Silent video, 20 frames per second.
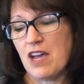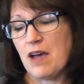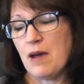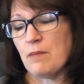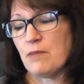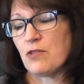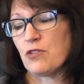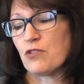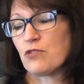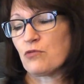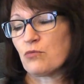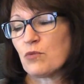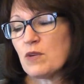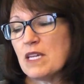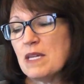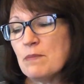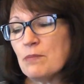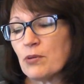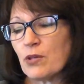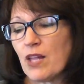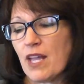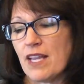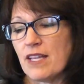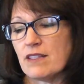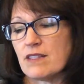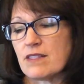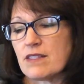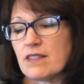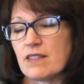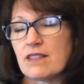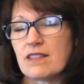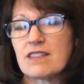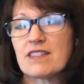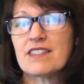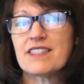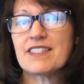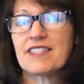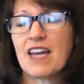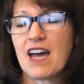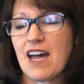up 3 plates
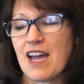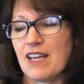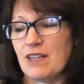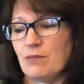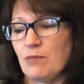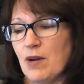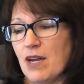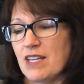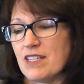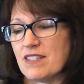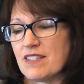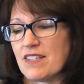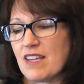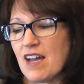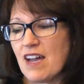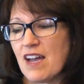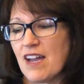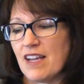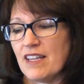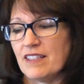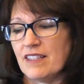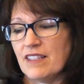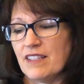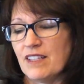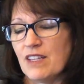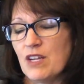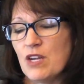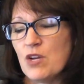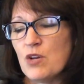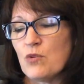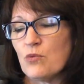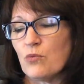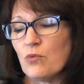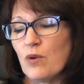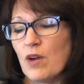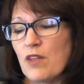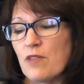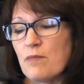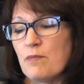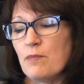side by side
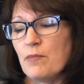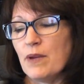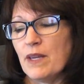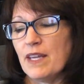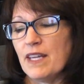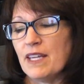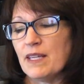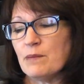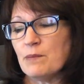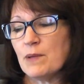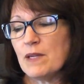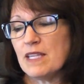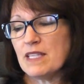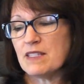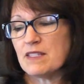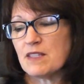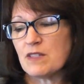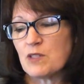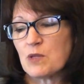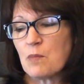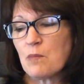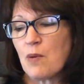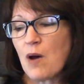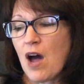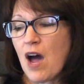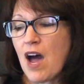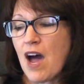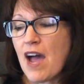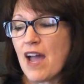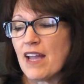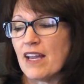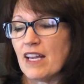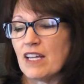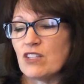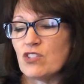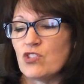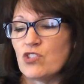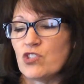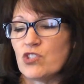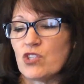with big pieces of pie
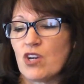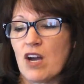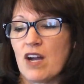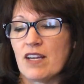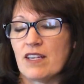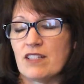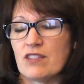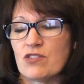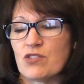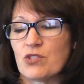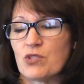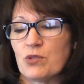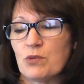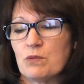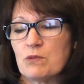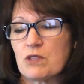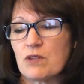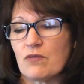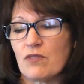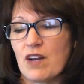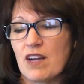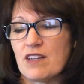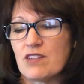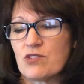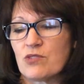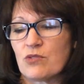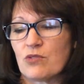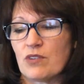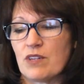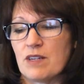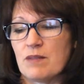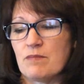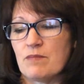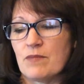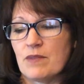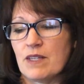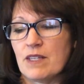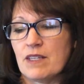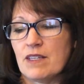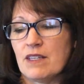and giant scoops of ice cream.
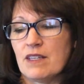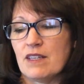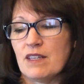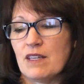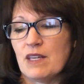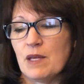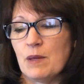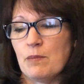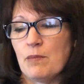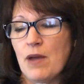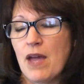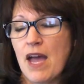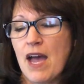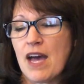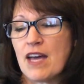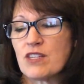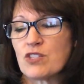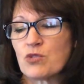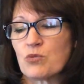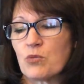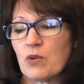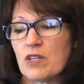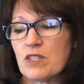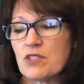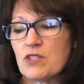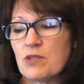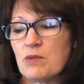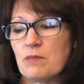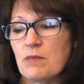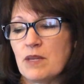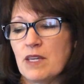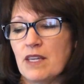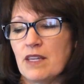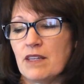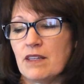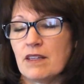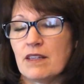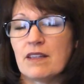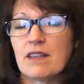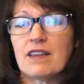He passed one to me
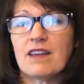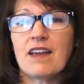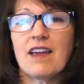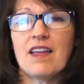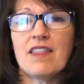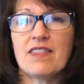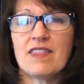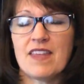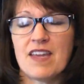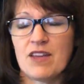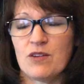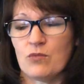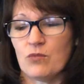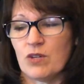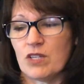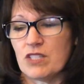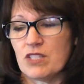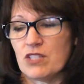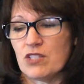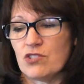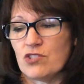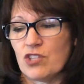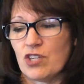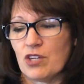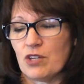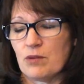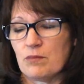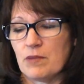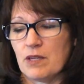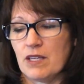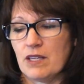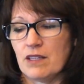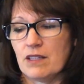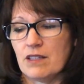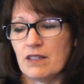and then one to Jeremy.